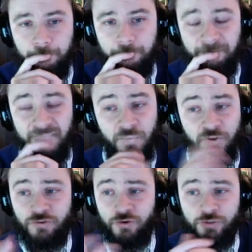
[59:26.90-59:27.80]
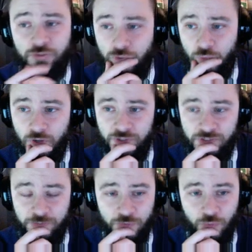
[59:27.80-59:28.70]
I mean, certainly you can watch it
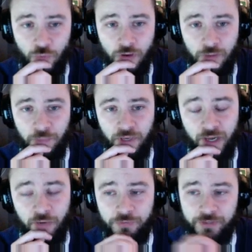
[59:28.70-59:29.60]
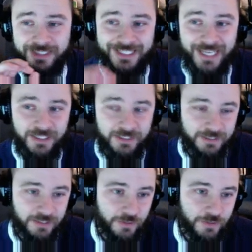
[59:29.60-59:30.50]
if you want, but I don't think it's
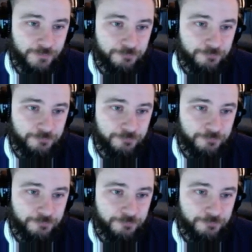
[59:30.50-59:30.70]
necessary.